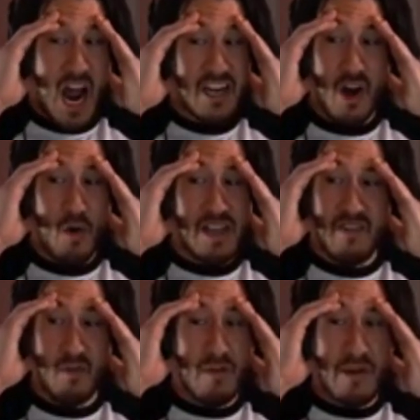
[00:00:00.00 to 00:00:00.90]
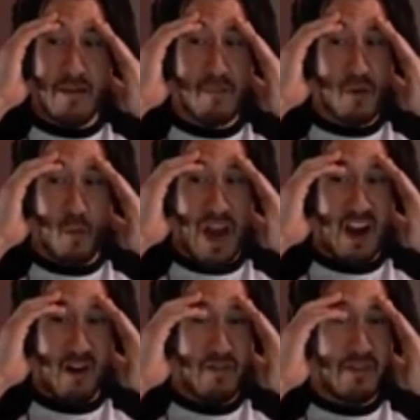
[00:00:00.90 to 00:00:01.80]
I don't even remember
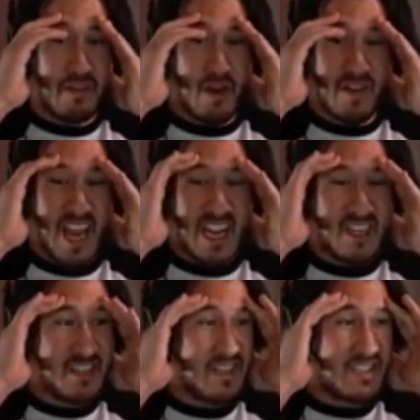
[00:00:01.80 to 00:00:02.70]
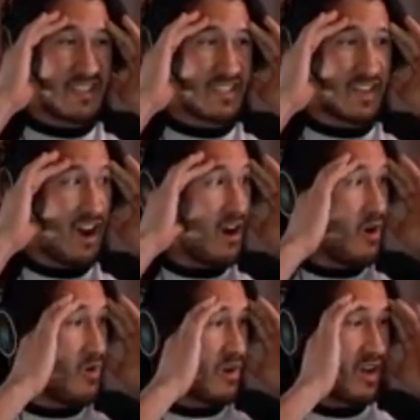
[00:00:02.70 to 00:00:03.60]
where. The location is
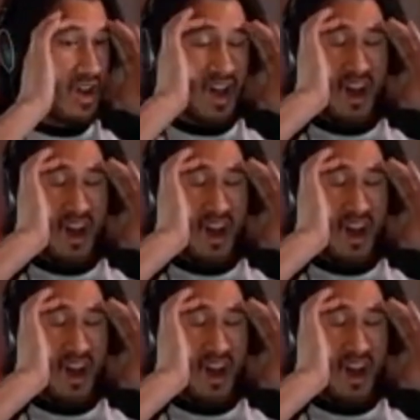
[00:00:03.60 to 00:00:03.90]
so.